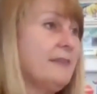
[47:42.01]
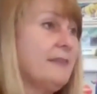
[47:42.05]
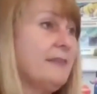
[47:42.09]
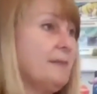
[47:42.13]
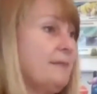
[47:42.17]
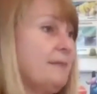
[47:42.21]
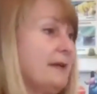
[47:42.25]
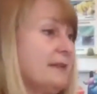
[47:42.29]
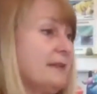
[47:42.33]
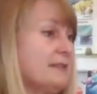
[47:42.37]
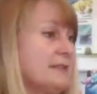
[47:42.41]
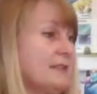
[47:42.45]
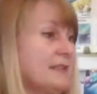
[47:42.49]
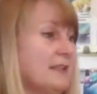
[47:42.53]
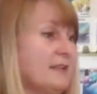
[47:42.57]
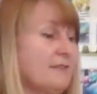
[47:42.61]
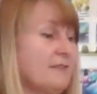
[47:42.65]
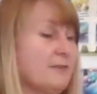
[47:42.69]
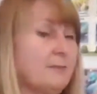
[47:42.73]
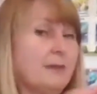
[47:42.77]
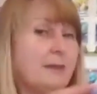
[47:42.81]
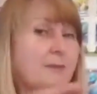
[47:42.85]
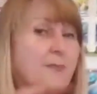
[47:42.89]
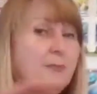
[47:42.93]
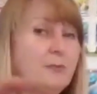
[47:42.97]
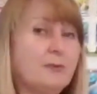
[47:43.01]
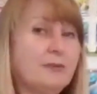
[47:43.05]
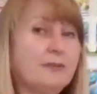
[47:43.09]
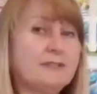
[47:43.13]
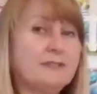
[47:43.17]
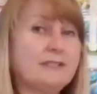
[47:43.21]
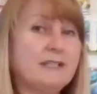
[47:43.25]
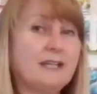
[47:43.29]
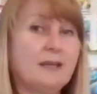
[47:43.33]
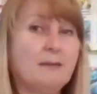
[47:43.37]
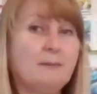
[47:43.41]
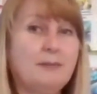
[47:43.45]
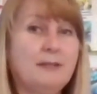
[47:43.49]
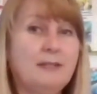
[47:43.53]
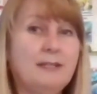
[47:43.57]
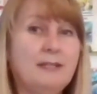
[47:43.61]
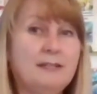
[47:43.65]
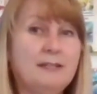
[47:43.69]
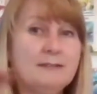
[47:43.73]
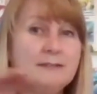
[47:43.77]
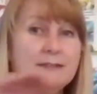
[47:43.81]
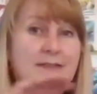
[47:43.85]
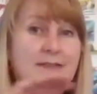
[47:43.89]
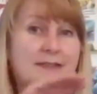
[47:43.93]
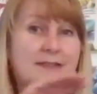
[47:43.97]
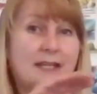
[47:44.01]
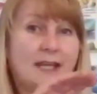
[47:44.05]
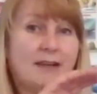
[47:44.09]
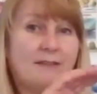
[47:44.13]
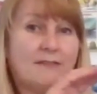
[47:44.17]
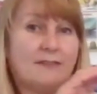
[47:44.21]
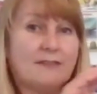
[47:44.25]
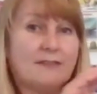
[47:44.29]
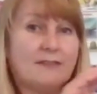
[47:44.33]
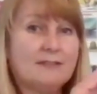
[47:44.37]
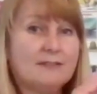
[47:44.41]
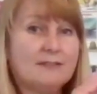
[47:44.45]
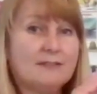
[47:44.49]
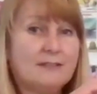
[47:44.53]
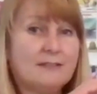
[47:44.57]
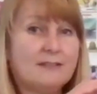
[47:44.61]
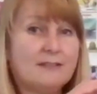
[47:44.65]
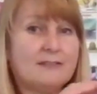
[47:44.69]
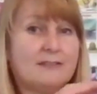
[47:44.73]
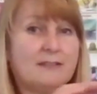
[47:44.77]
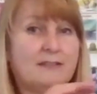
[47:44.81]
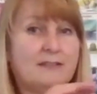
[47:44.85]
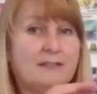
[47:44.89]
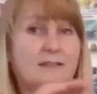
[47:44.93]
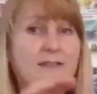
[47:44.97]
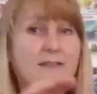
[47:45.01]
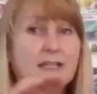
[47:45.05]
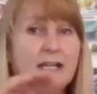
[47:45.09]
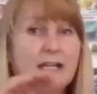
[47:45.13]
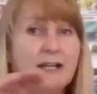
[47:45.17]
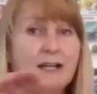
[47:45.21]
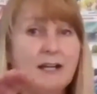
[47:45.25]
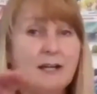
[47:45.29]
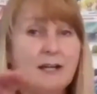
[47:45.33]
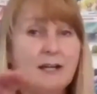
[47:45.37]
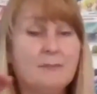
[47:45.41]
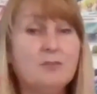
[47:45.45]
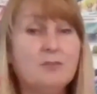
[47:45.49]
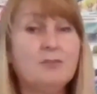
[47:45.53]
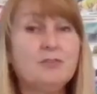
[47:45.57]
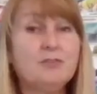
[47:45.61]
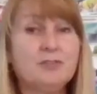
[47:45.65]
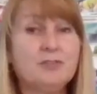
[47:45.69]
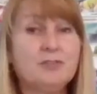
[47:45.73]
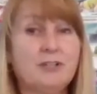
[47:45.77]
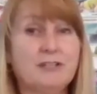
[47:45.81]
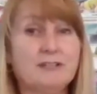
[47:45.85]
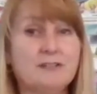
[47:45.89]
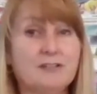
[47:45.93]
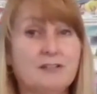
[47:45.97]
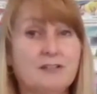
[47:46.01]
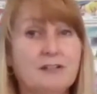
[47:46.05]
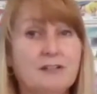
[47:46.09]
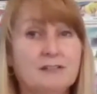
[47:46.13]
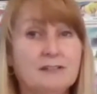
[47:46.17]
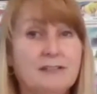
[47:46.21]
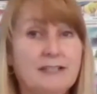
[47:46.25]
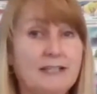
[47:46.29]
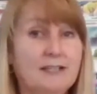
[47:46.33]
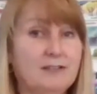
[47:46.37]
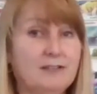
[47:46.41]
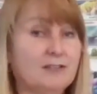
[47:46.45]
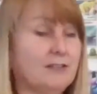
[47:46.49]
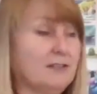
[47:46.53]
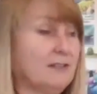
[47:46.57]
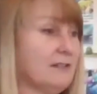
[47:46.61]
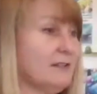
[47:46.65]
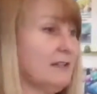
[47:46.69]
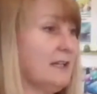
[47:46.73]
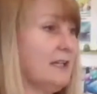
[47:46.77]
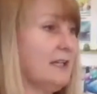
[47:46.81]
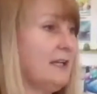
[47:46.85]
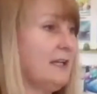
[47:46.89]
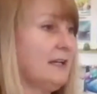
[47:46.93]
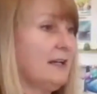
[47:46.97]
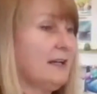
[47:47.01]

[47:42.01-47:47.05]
The best thing for people with diabetes is to have consistent um, nutrients all day long.